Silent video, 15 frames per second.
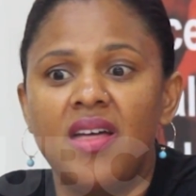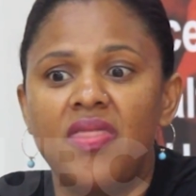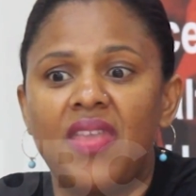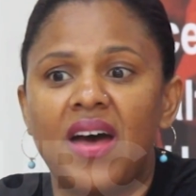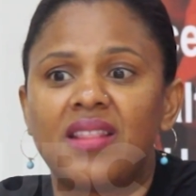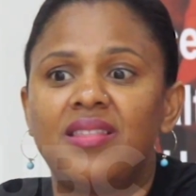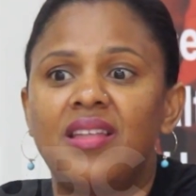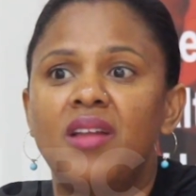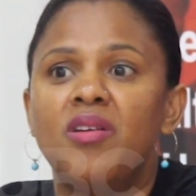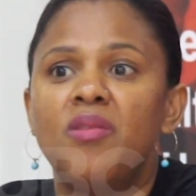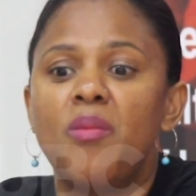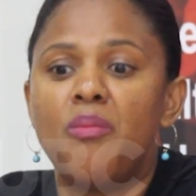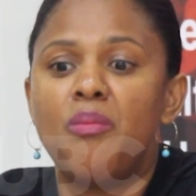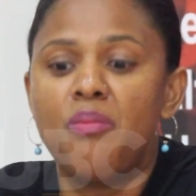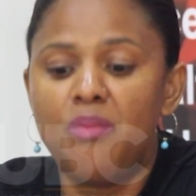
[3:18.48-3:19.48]
that the
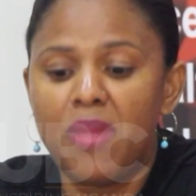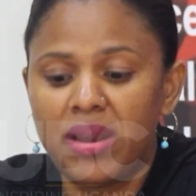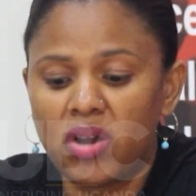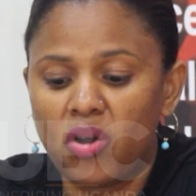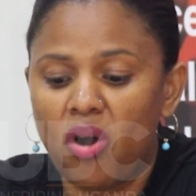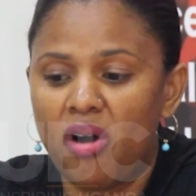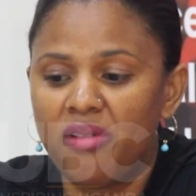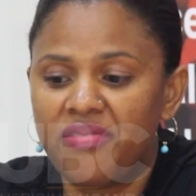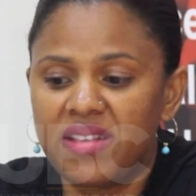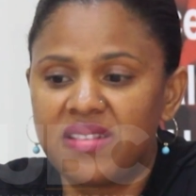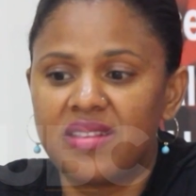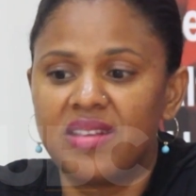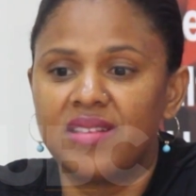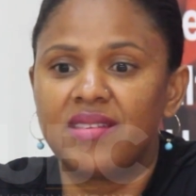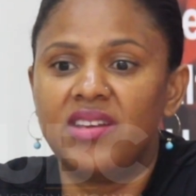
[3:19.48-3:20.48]
medical
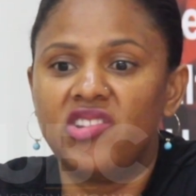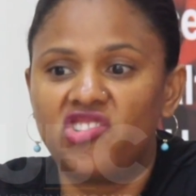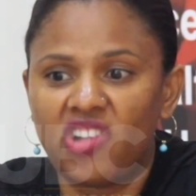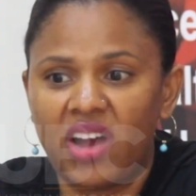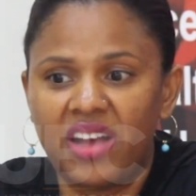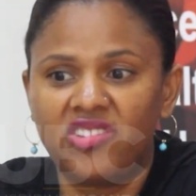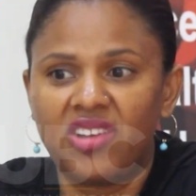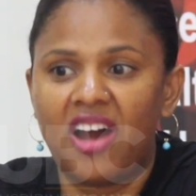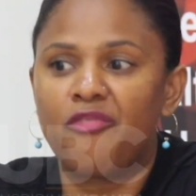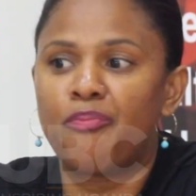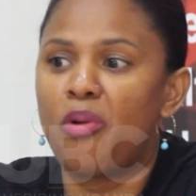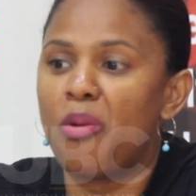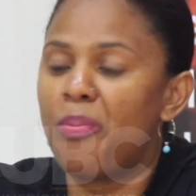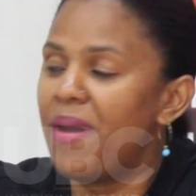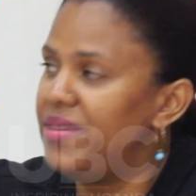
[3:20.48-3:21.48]
officers in charge
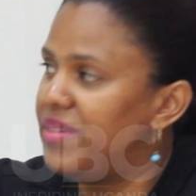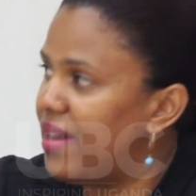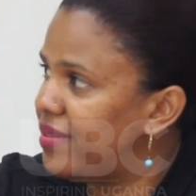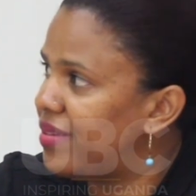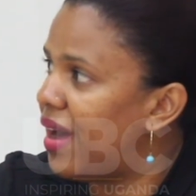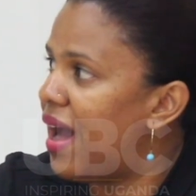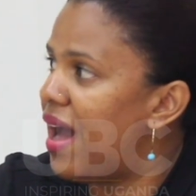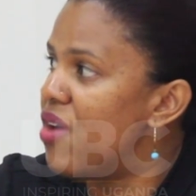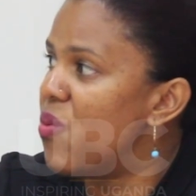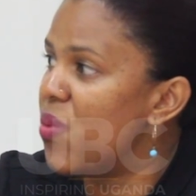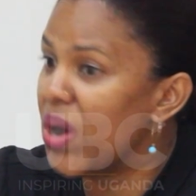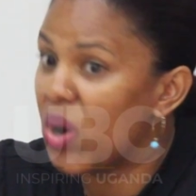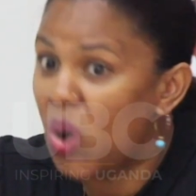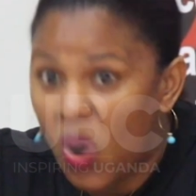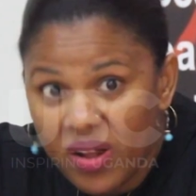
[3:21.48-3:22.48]
have proper data and
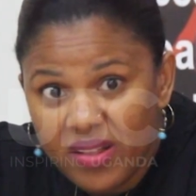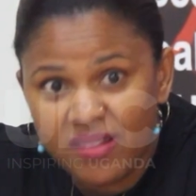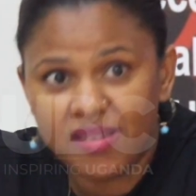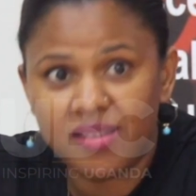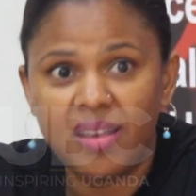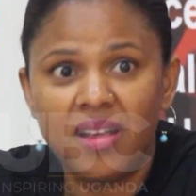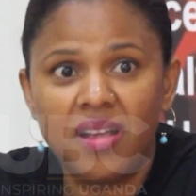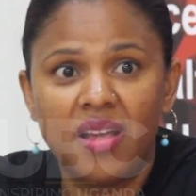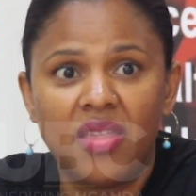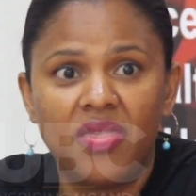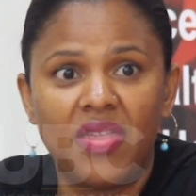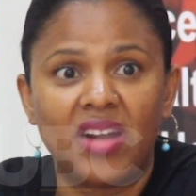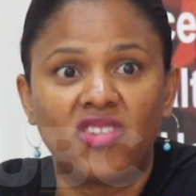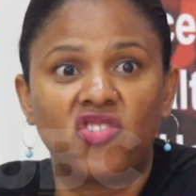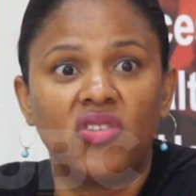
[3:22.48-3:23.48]
records,
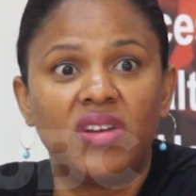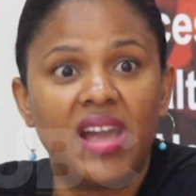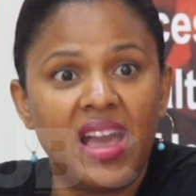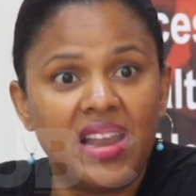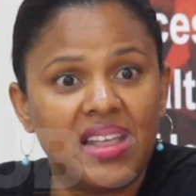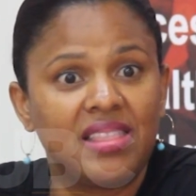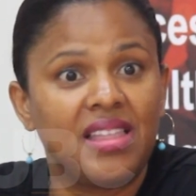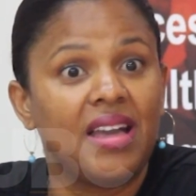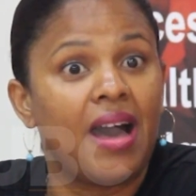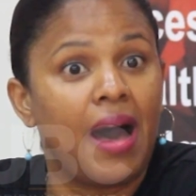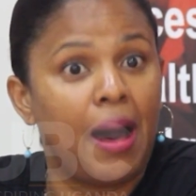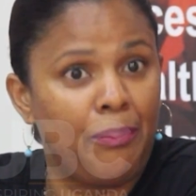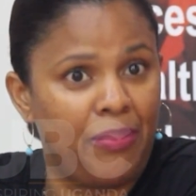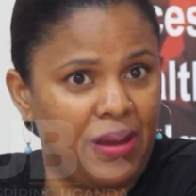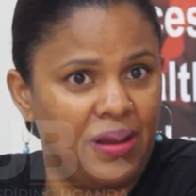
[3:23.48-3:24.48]
that should anything
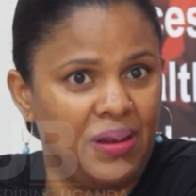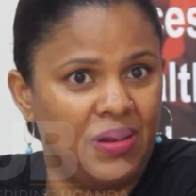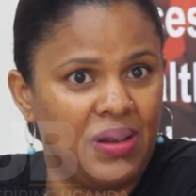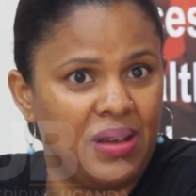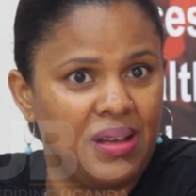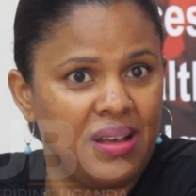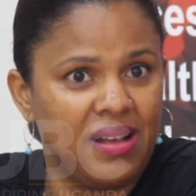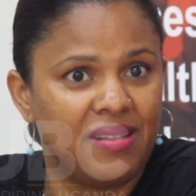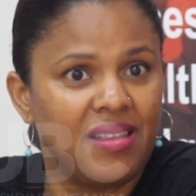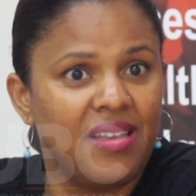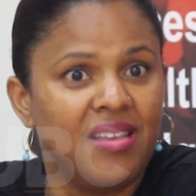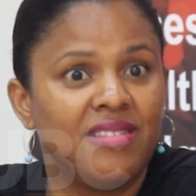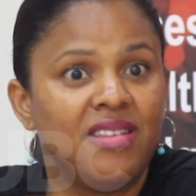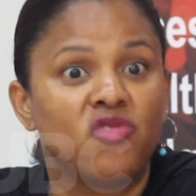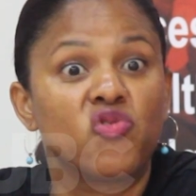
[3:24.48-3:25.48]
happen, it's
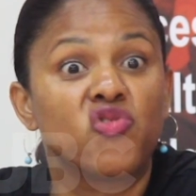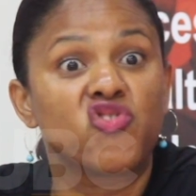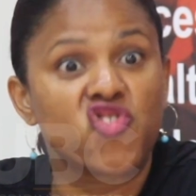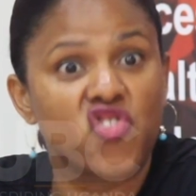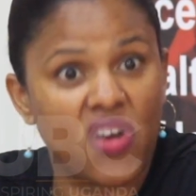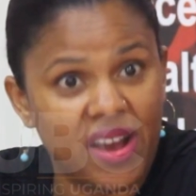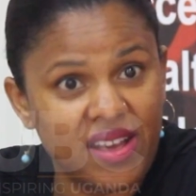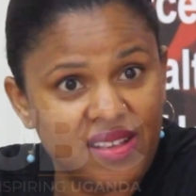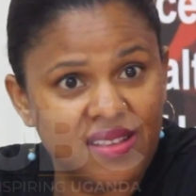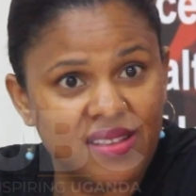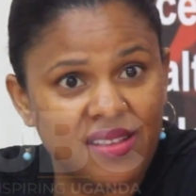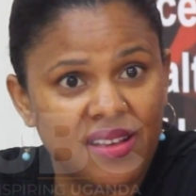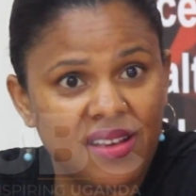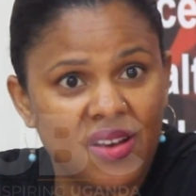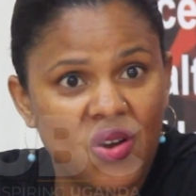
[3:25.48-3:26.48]
easy to
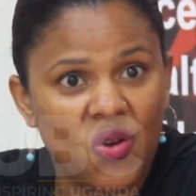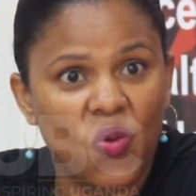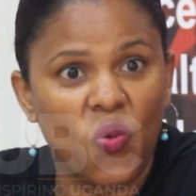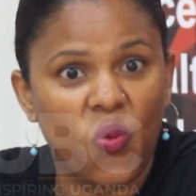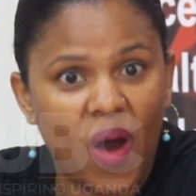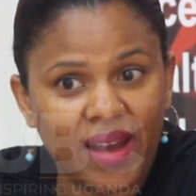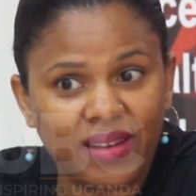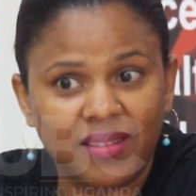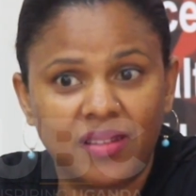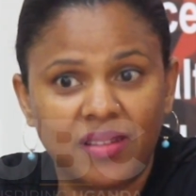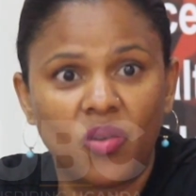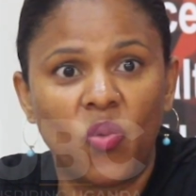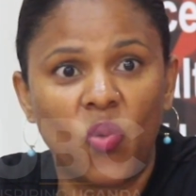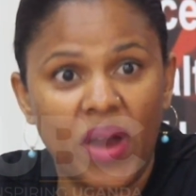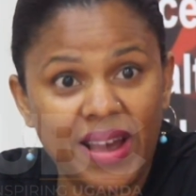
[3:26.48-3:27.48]
trace what
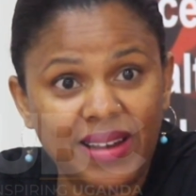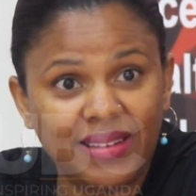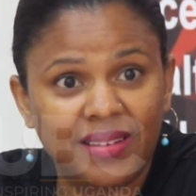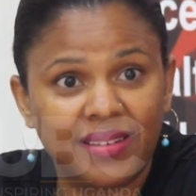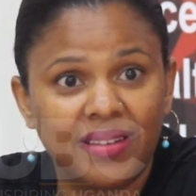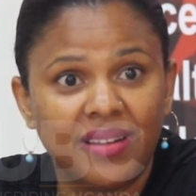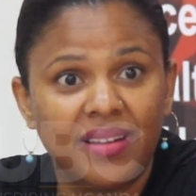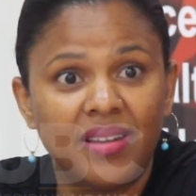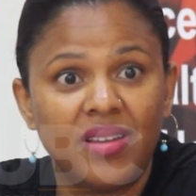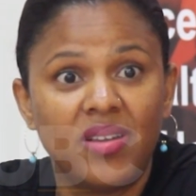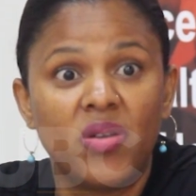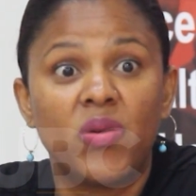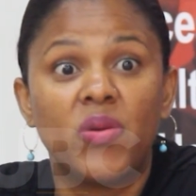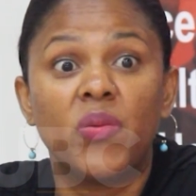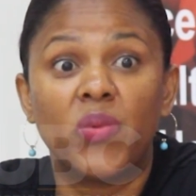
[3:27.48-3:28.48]
went
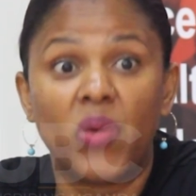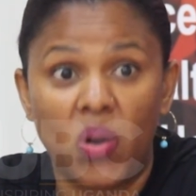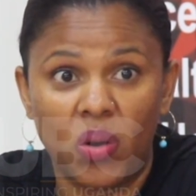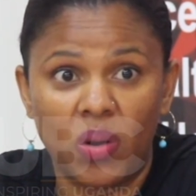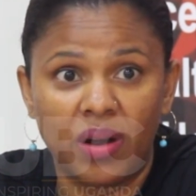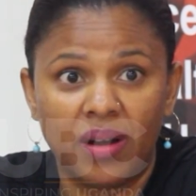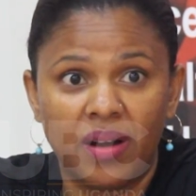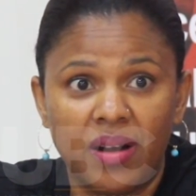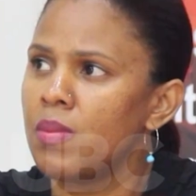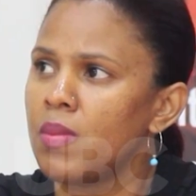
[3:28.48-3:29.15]
wrong.